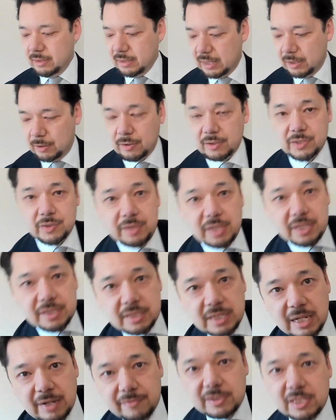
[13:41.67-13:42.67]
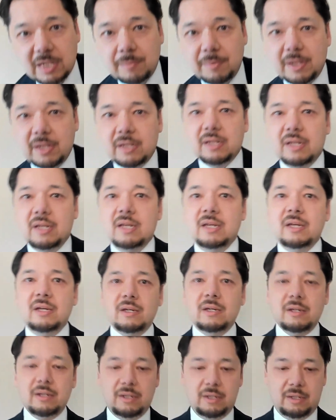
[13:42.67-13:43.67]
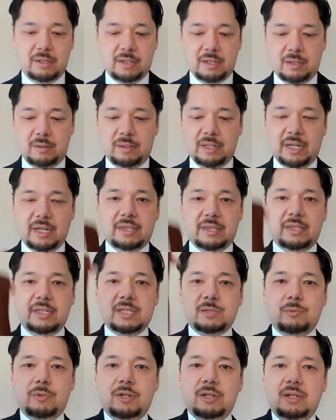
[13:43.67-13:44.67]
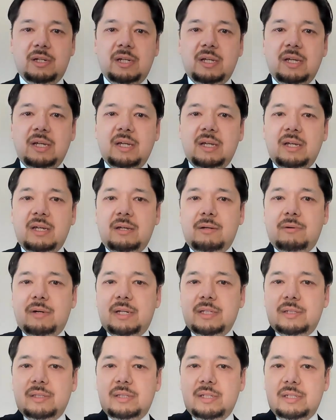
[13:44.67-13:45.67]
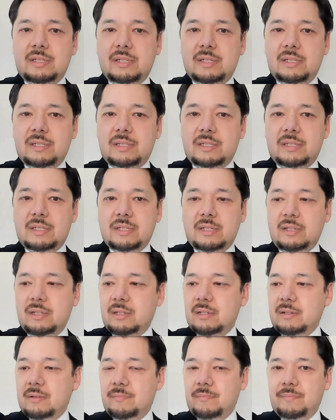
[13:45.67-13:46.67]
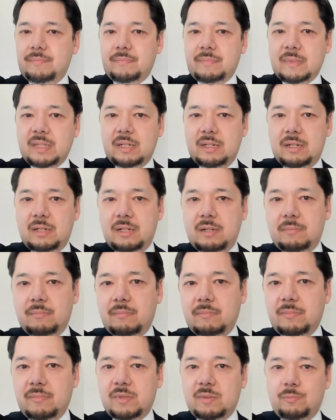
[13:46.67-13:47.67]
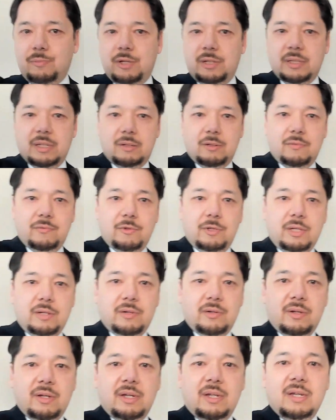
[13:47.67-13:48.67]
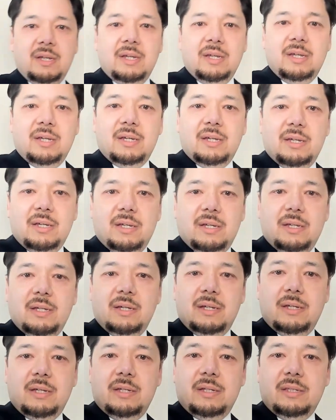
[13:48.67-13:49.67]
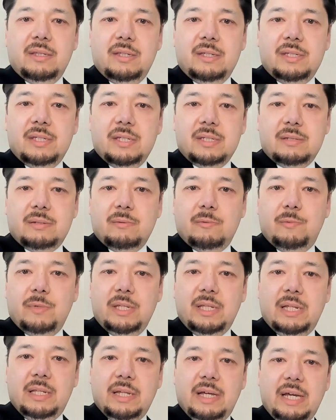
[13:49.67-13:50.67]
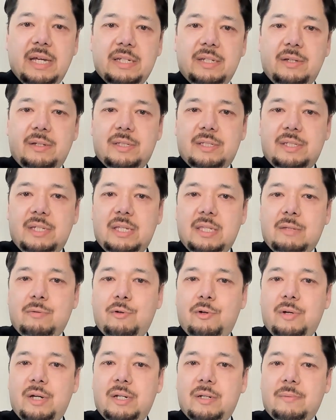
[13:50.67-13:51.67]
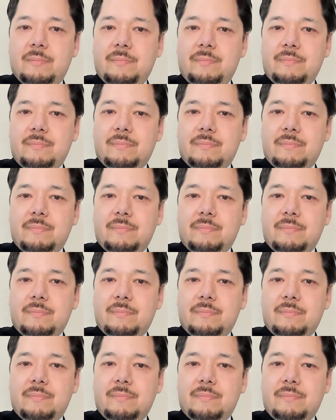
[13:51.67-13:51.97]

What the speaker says: also doesn't have tipping, like this one. Right, so this is, let's bring that over here. This is really light. You can see through it.